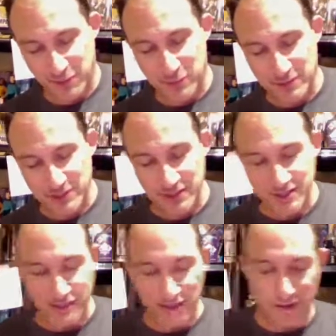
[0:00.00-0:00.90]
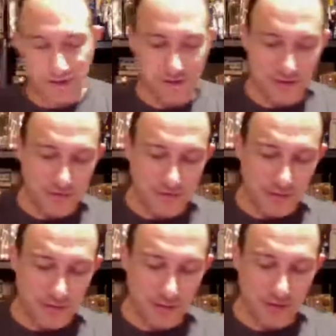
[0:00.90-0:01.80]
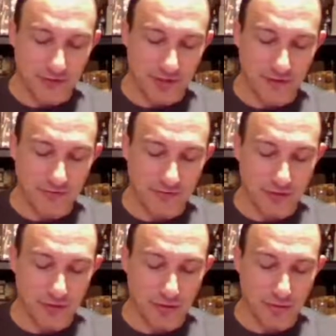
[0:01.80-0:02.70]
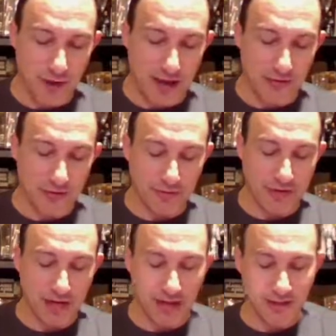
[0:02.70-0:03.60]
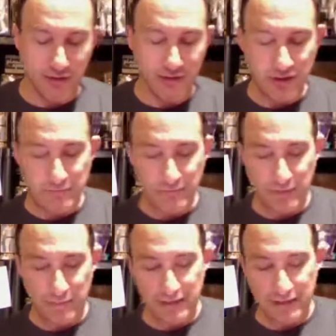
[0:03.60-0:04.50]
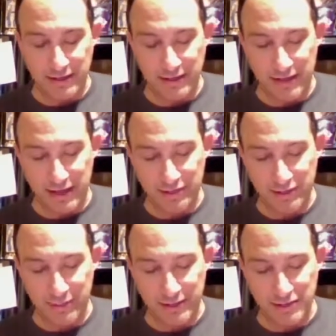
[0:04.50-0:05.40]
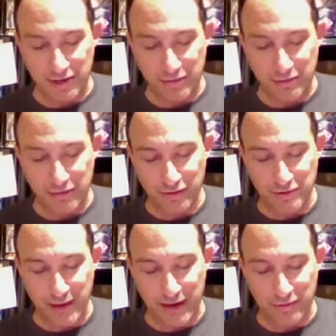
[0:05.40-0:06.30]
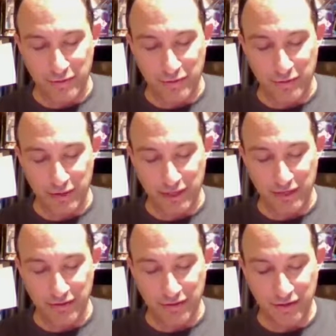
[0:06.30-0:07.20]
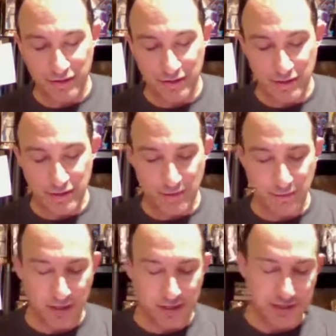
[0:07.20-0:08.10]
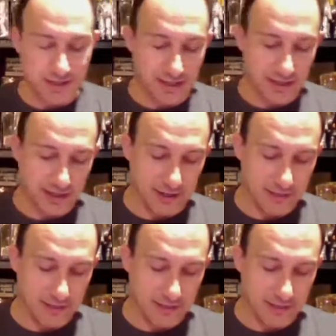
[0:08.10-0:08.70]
purposes of people seeing the future and go, wow, $3. I mean, I don't know much Star Wars figures back when we were kids, but I